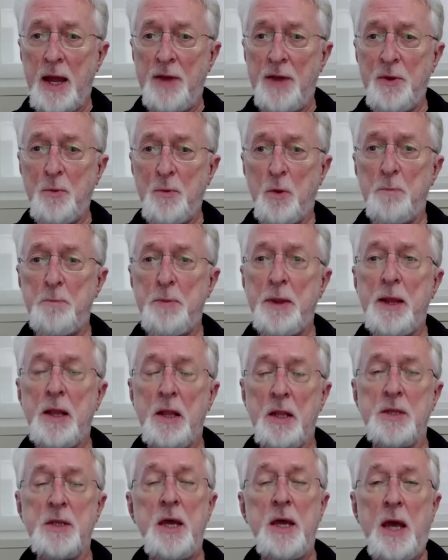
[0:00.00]
I think will
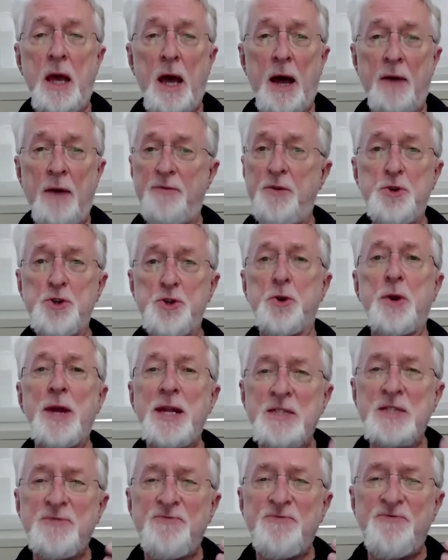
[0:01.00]
build a future.
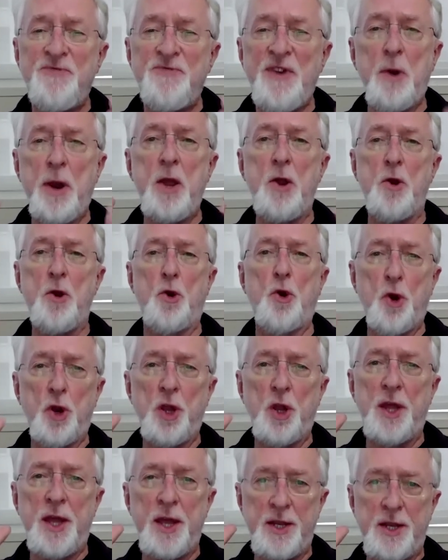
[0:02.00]
It's very
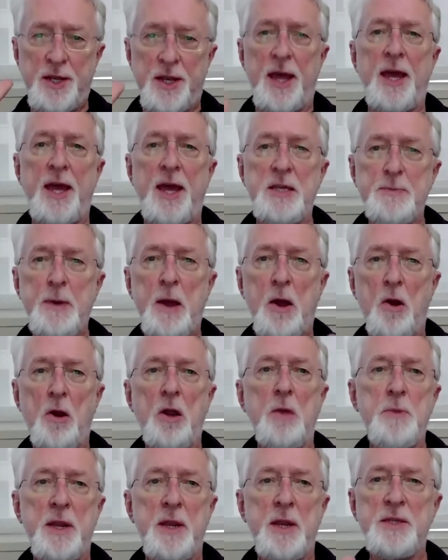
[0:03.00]
early days. My
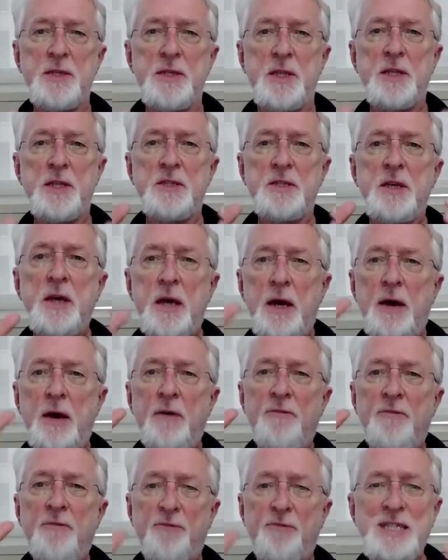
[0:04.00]
argument is that it's
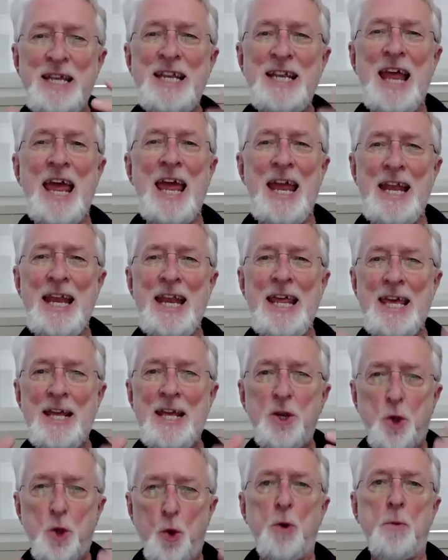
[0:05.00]

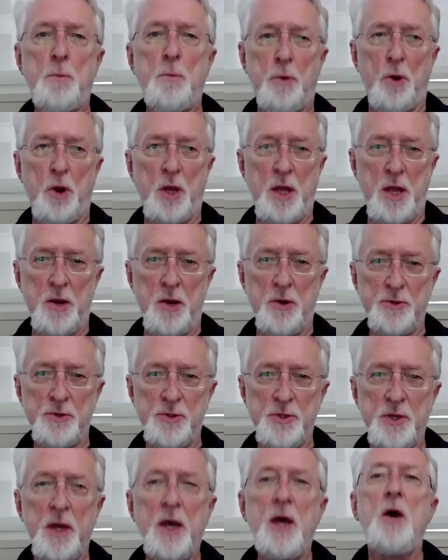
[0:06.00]
1480 in Gutenberg
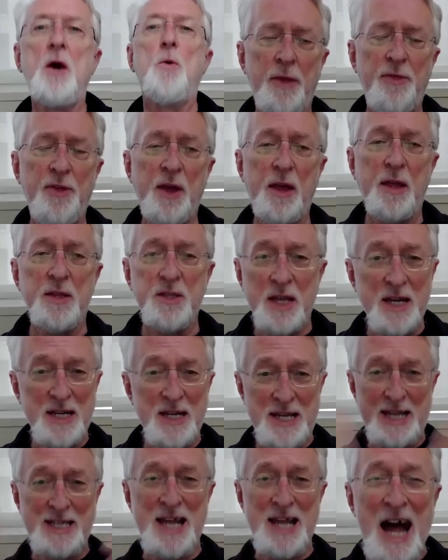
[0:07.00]
years. I think it's going
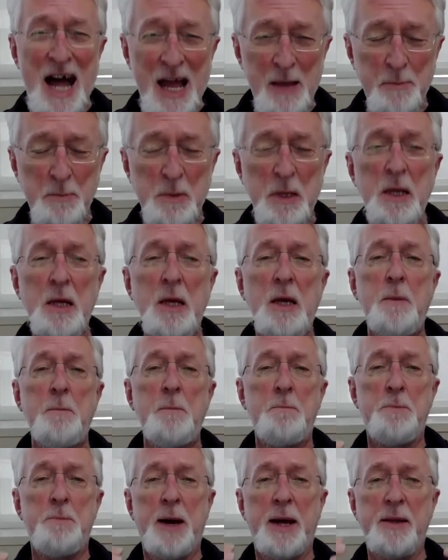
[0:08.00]
to take time,
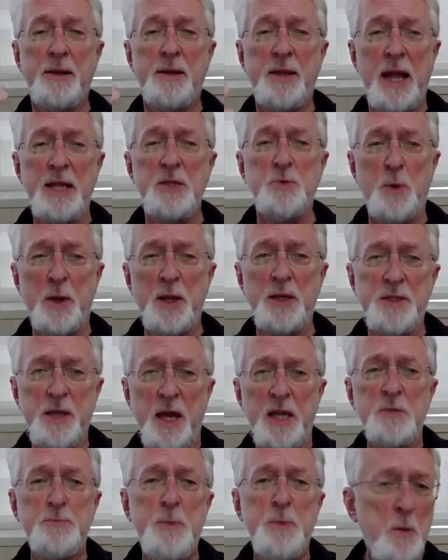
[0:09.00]
but that's what
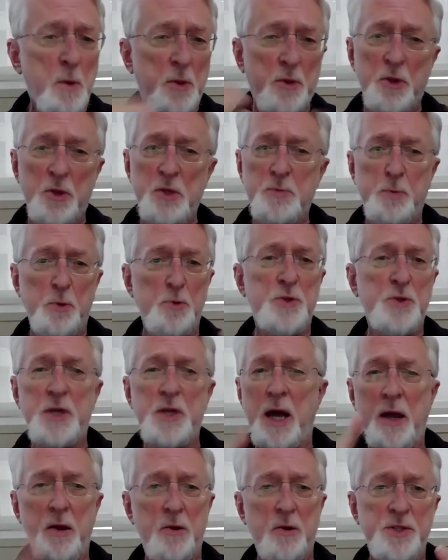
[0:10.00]
excites me, whether it's
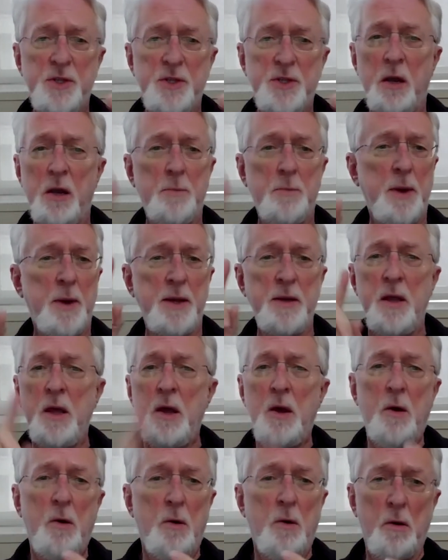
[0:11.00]
Bluesky or scuttlebutt
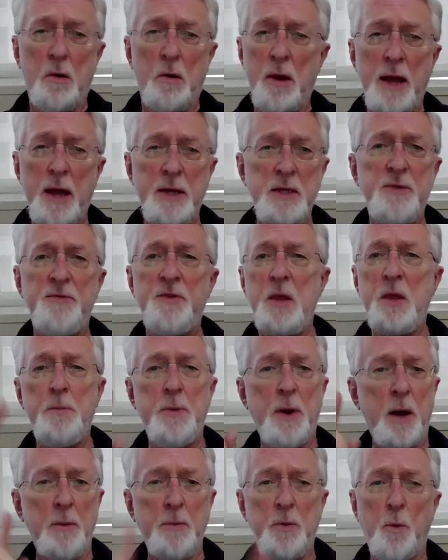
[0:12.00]
or
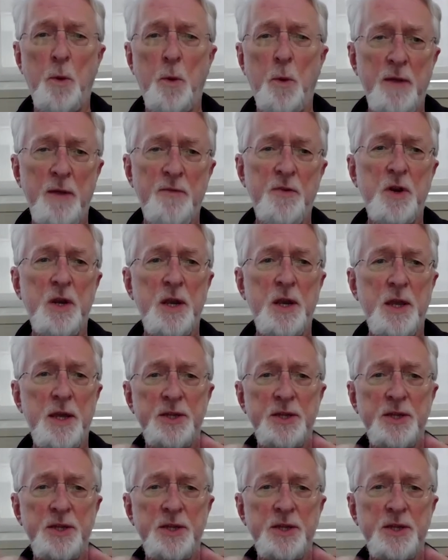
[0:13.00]
ActivityPub, whatever it